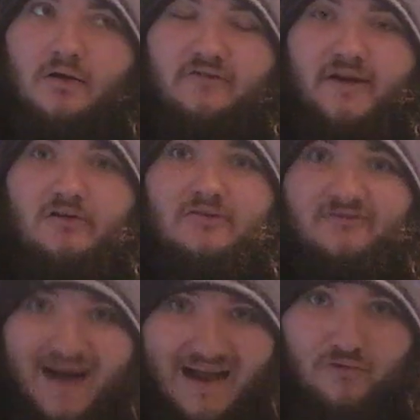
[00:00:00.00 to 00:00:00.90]
or a fatal
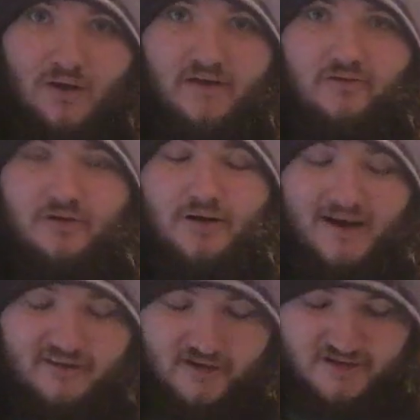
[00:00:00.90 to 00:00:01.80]
5-way for the
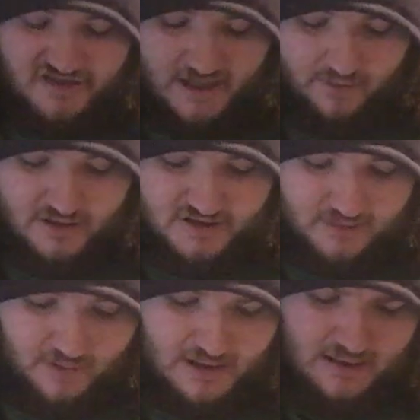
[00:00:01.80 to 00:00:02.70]
United States
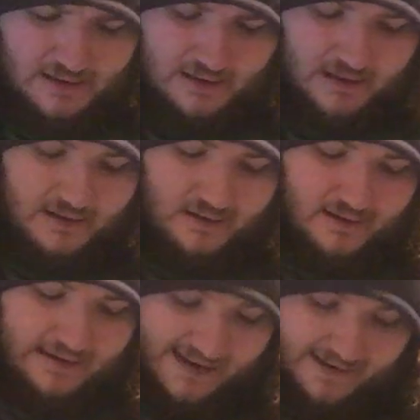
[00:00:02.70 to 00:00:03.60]
Championship.
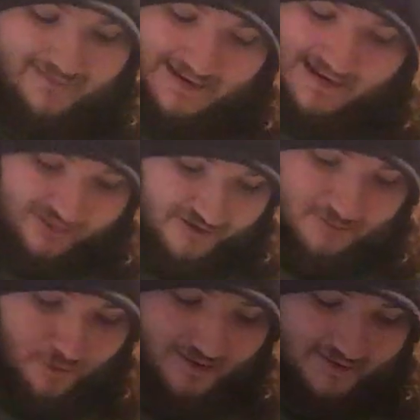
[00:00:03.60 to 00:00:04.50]
At this
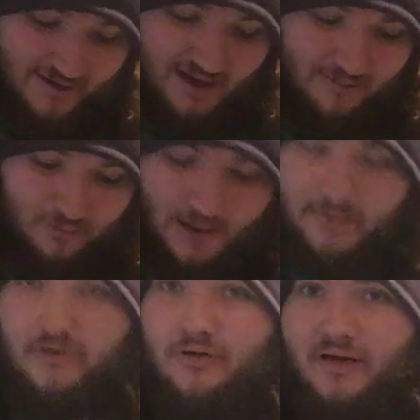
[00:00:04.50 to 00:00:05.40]
point in time,
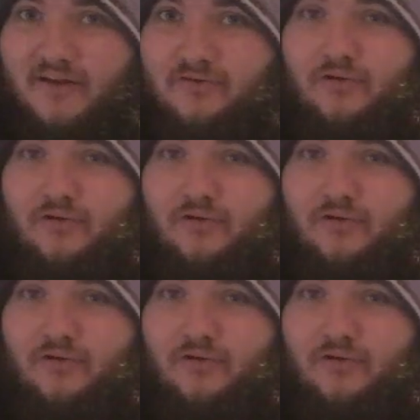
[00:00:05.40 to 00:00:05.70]
Bobby Roode against